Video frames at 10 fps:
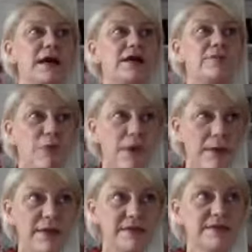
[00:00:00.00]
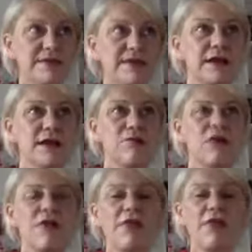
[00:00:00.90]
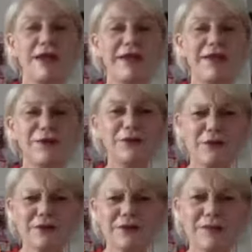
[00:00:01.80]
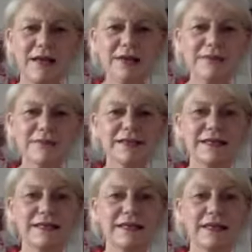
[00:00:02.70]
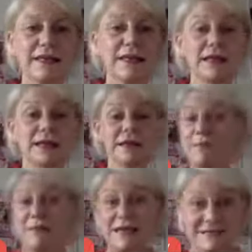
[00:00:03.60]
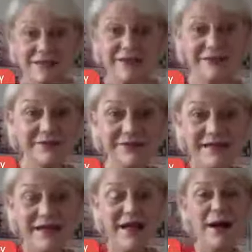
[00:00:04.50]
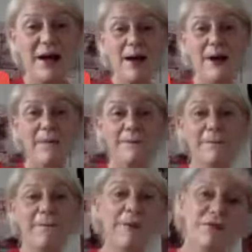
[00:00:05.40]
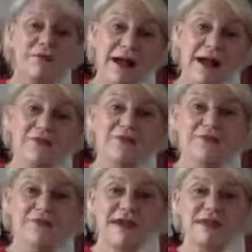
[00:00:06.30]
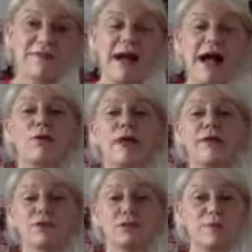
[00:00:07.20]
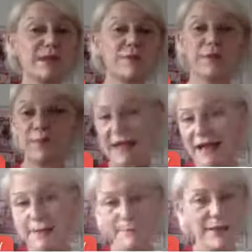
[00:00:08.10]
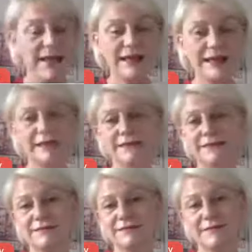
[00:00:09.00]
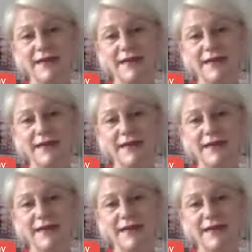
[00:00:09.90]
kind of premise, rather than, sometimes the media, people around us reflect about how life should be with a big handbag and